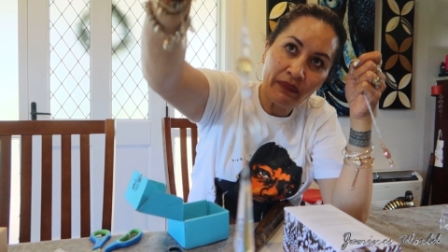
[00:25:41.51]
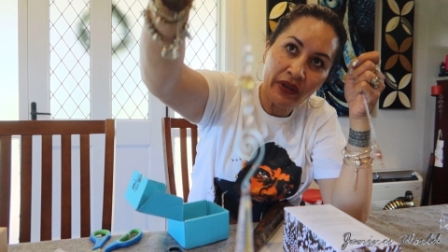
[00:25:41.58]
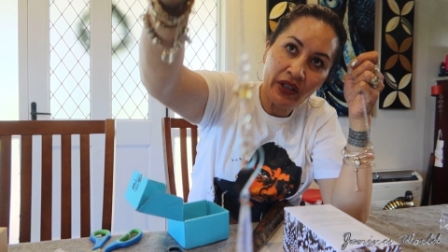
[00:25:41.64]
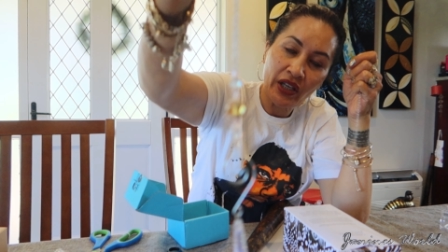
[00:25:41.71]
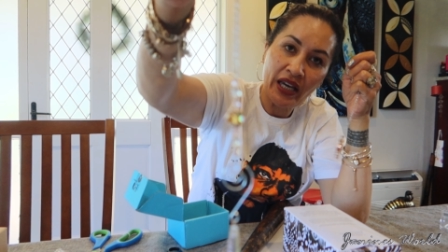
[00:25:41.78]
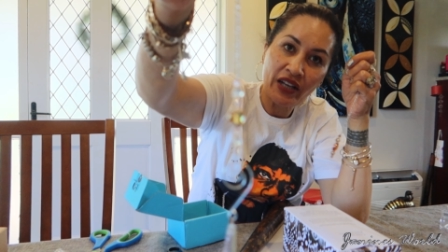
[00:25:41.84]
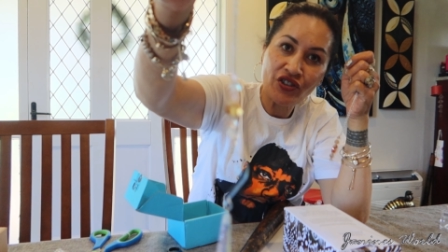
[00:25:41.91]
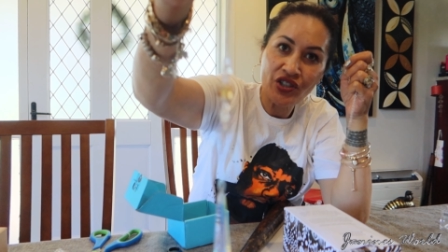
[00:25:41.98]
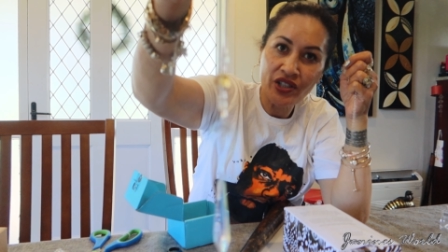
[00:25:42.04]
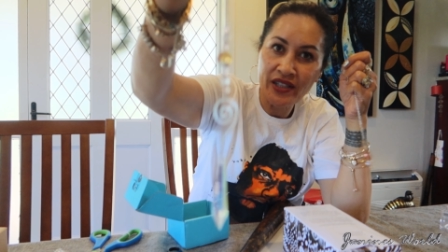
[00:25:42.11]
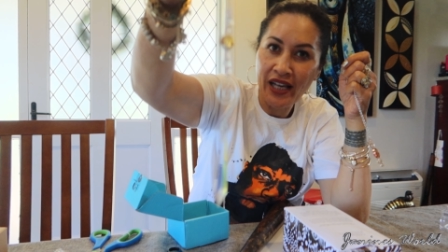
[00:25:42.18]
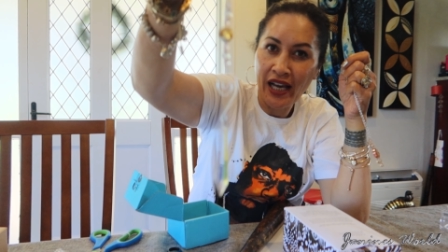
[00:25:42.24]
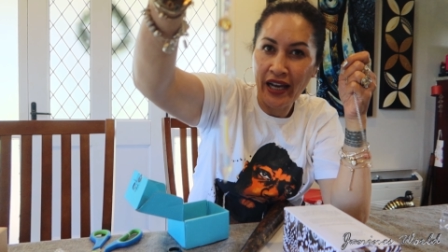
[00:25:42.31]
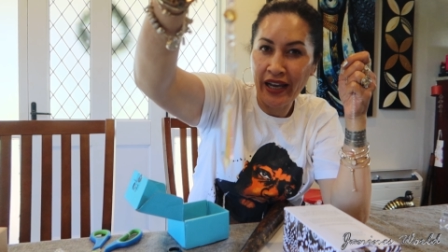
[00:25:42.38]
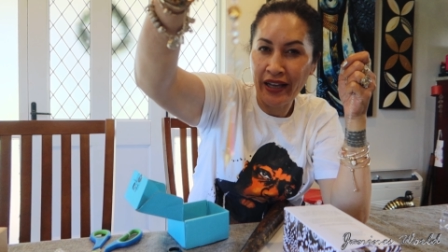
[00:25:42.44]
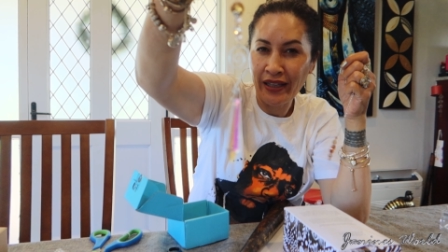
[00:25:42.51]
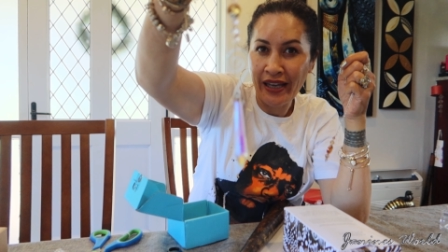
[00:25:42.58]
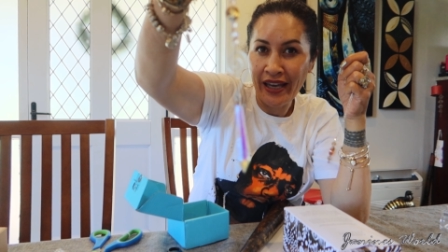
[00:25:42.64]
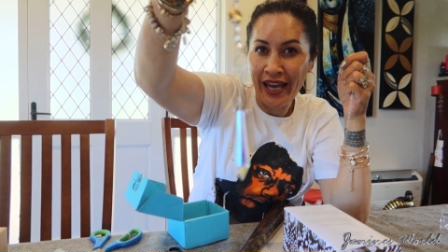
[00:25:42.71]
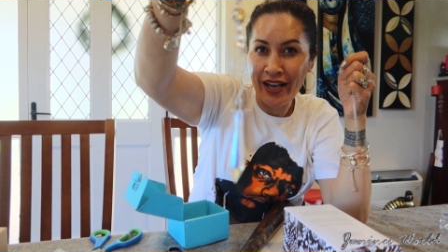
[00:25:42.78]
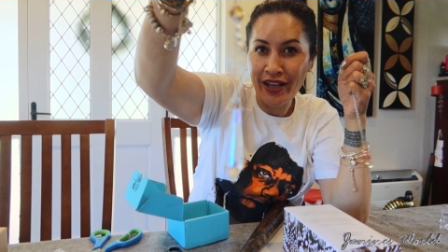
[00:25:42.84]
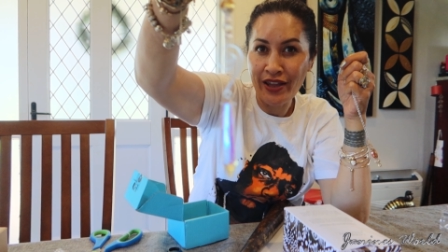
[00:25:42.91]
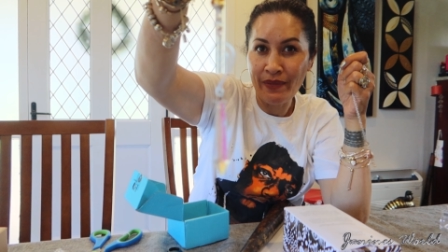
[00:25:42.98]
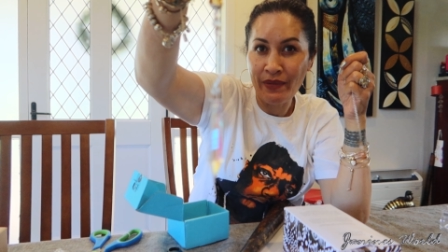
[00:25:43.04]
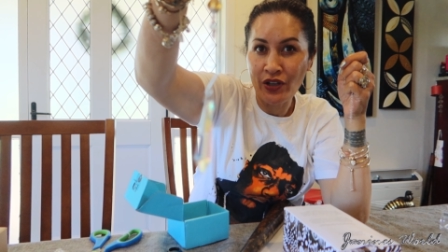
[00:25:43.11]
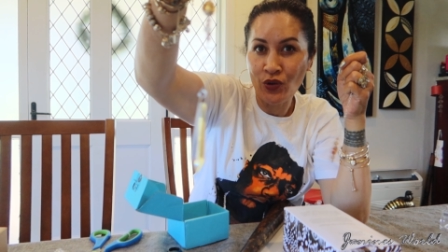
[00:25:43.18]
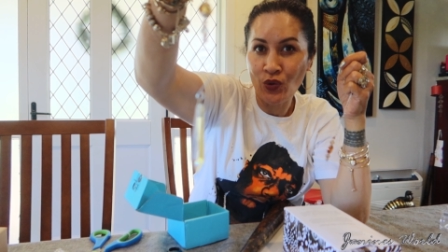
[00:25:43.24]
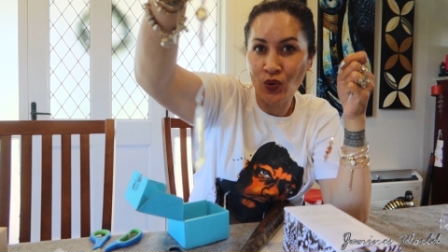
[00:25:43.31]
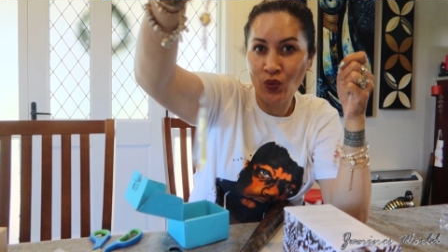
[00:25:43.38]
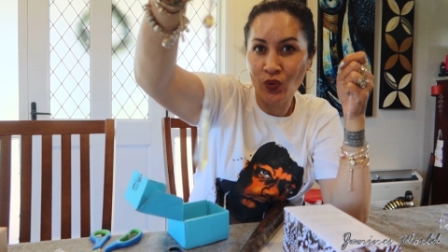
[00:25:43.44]
but yeah just hang hang them
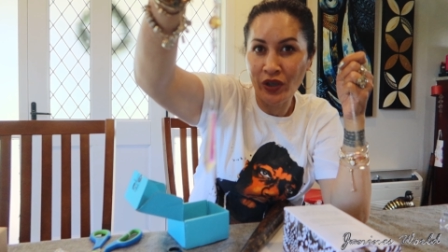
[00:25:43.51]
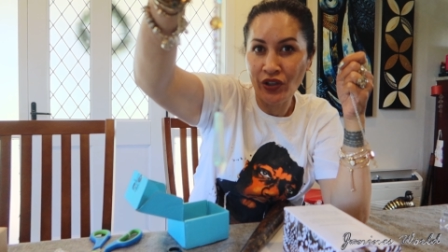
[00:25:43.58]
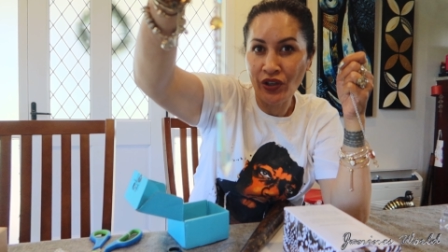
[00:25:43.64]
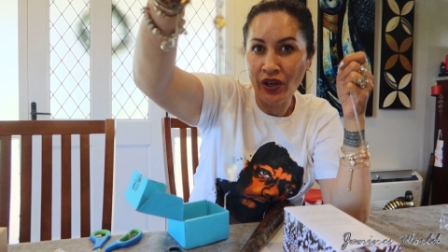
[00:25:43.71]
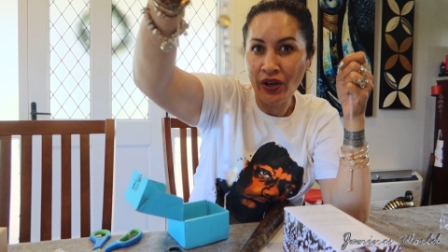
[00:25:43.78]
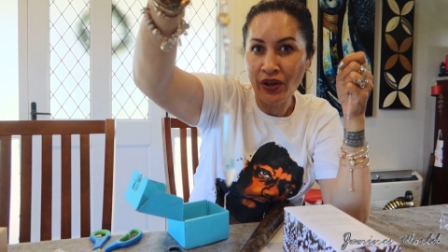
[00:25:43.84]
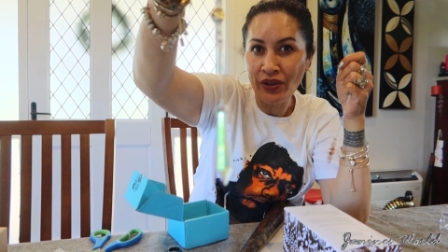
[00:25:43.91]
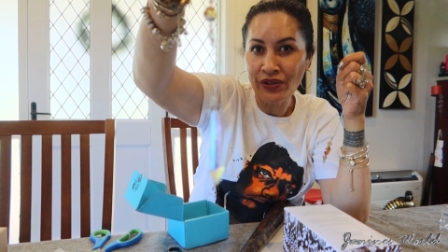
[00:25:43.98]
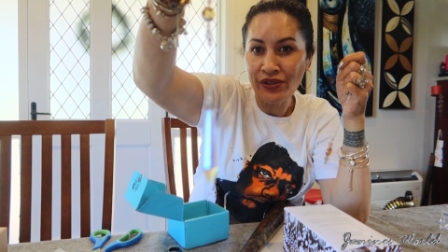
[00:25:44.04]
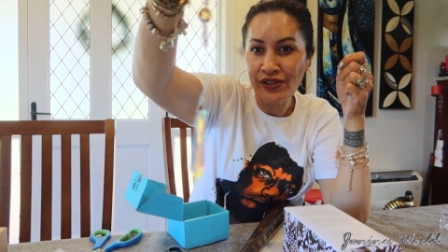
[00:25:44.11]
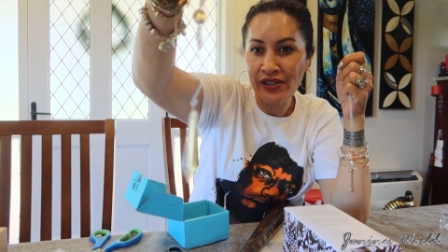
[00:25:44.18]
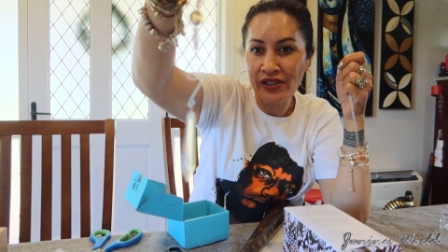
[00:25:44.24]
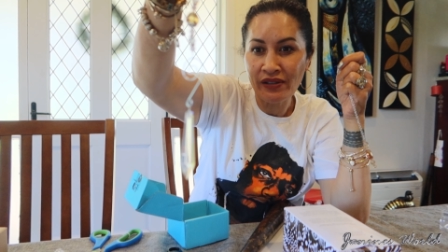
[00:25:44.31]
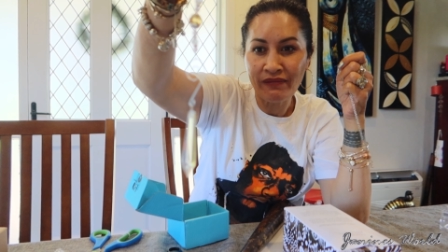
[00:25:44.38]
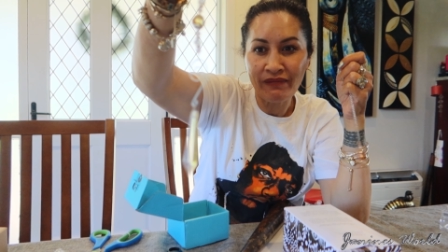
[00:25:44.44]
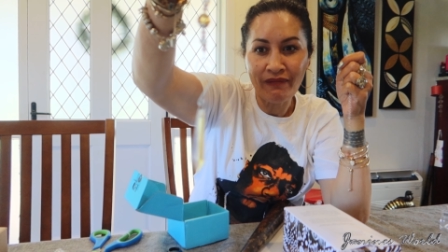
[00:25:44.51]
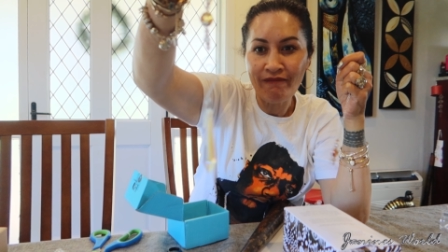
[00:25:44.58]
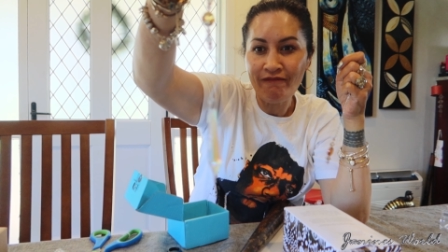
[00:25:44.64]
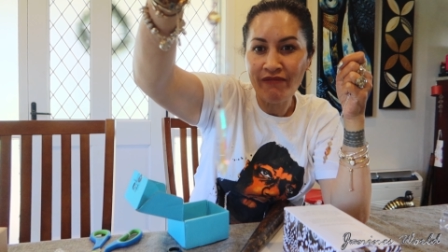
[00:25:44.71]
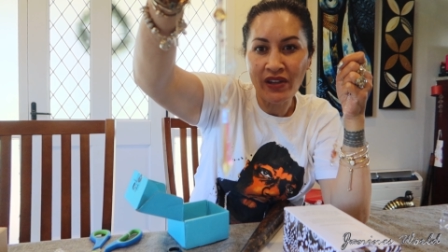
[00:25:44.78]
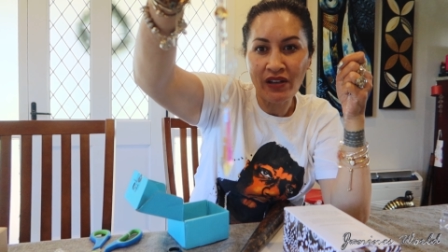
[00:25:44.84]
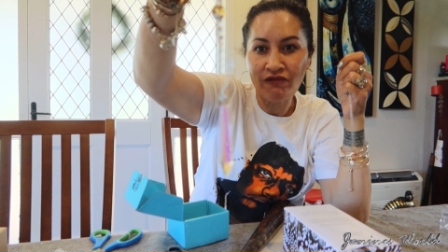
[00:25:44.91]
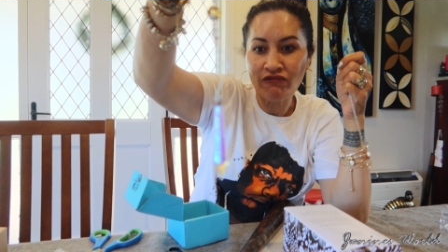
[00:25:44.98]
in your windows they're